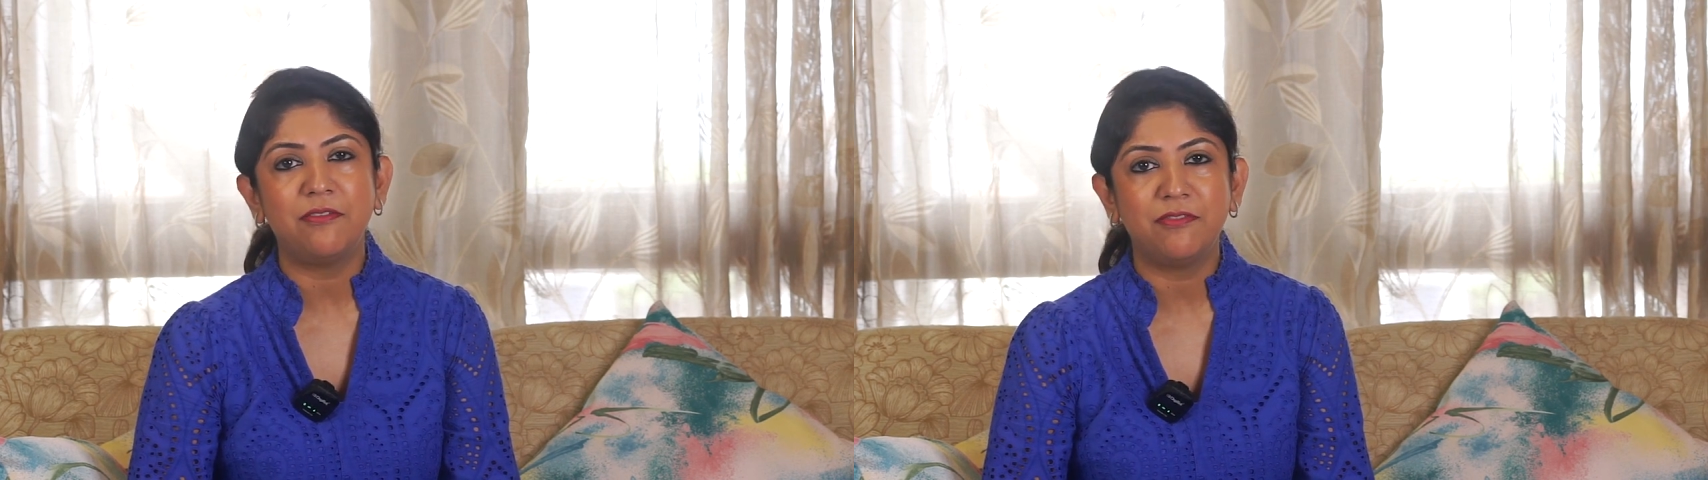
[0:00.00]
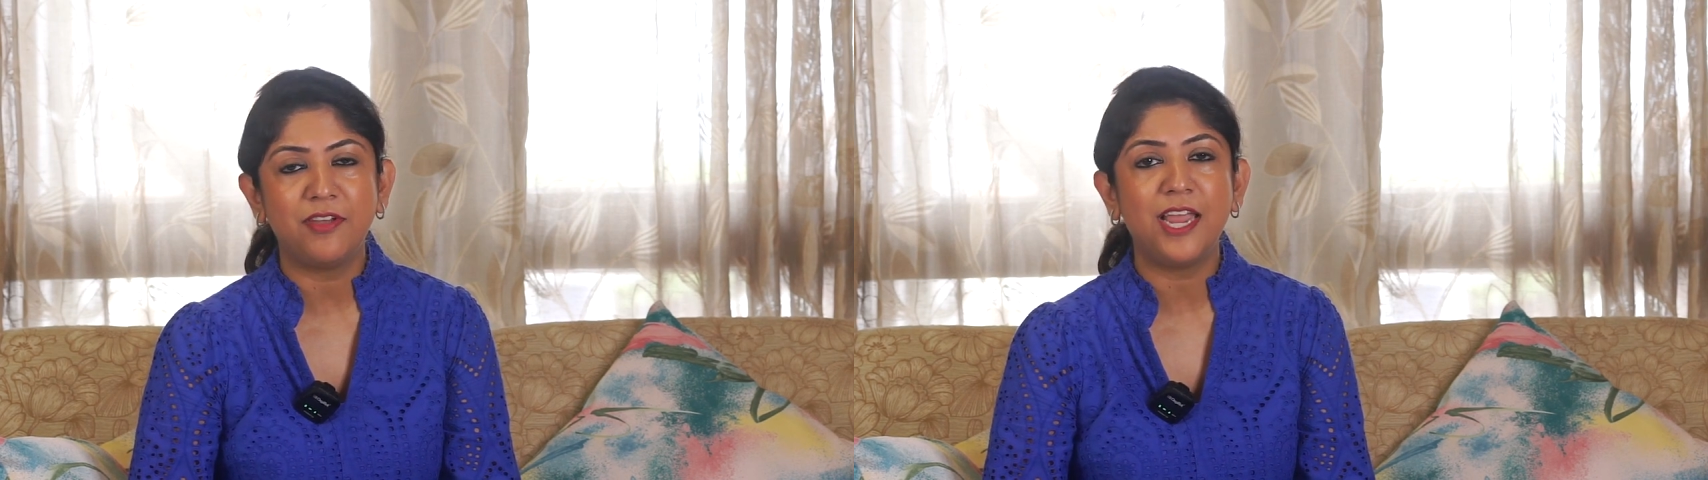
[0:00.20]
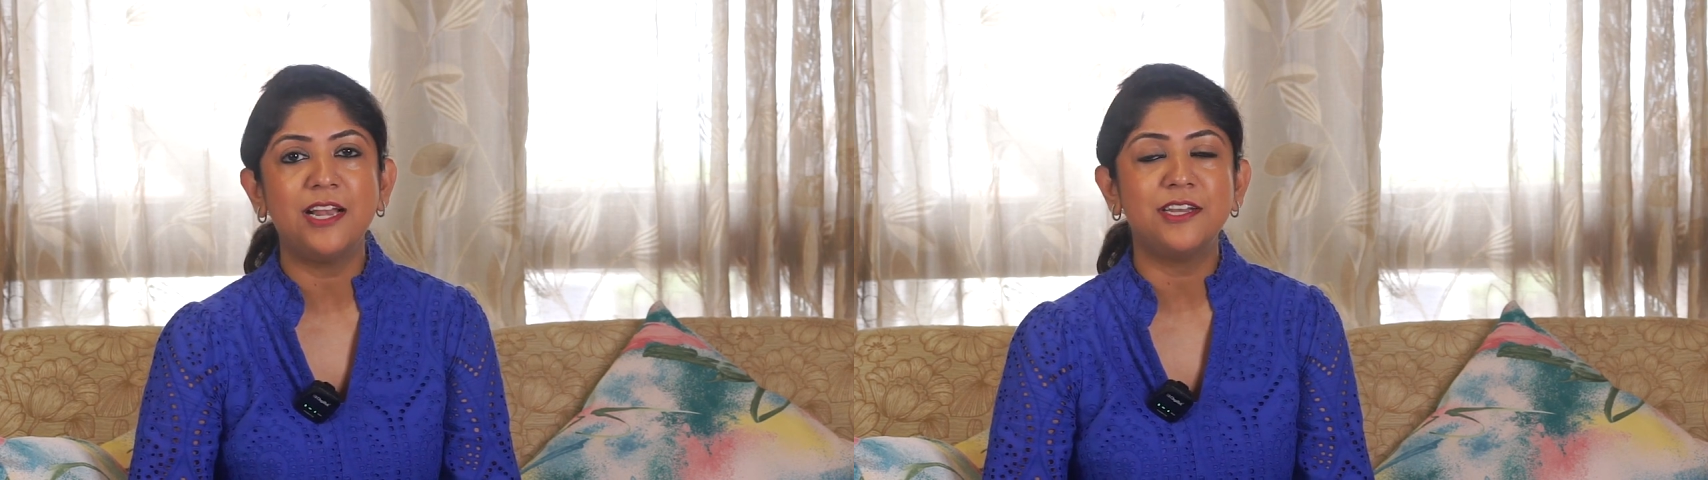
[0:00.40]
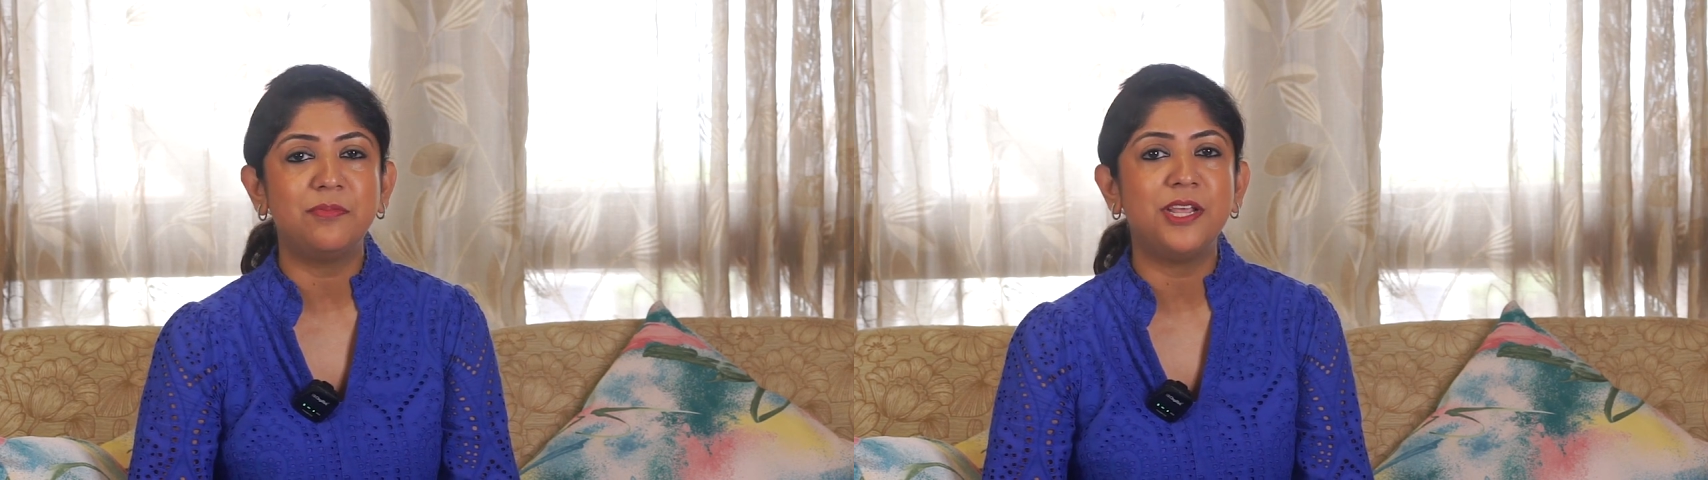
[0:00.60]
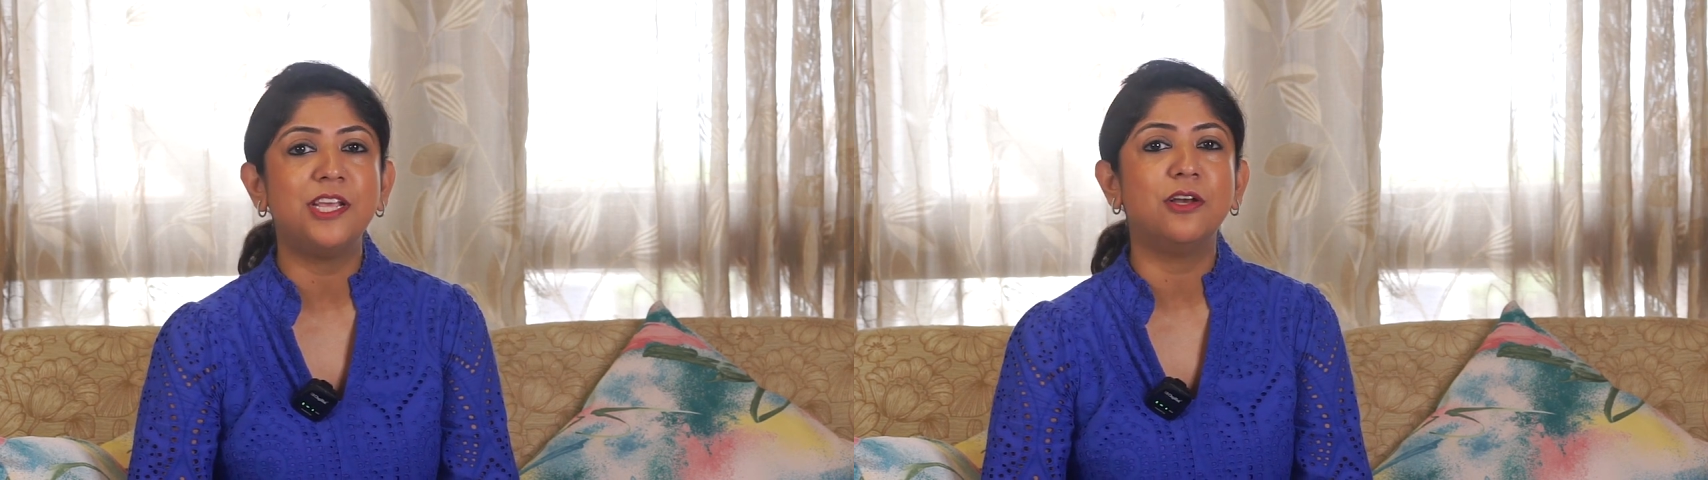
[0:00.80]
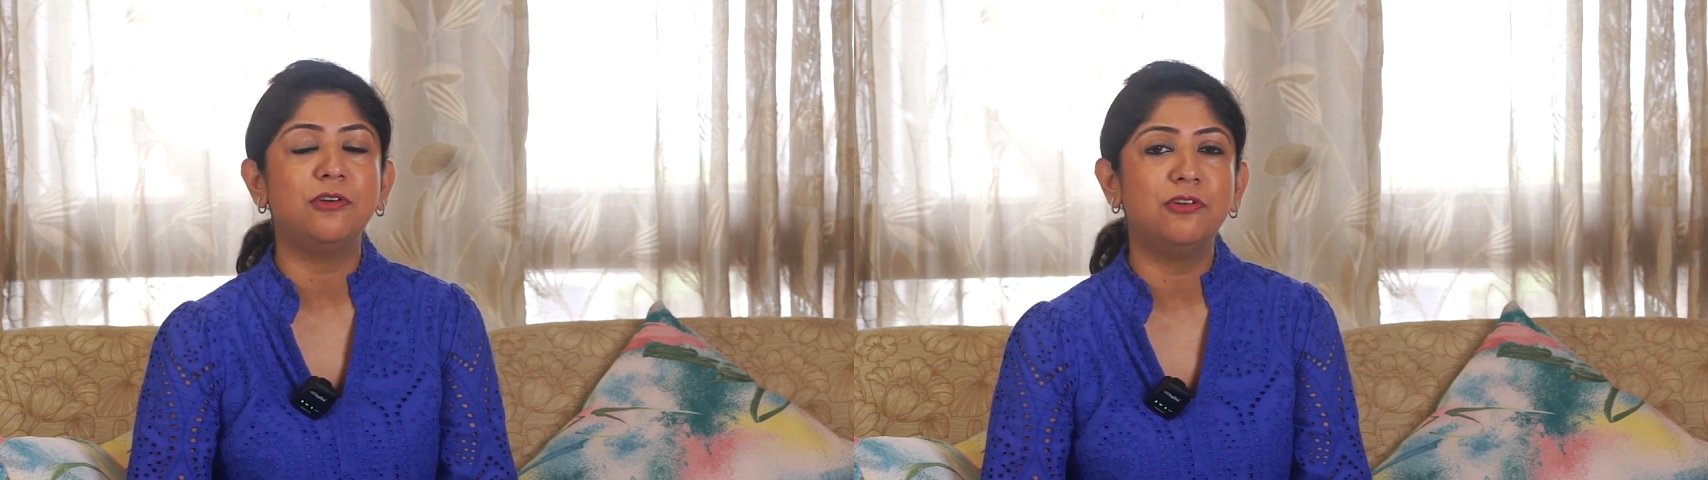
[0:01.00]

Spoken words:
failed at being a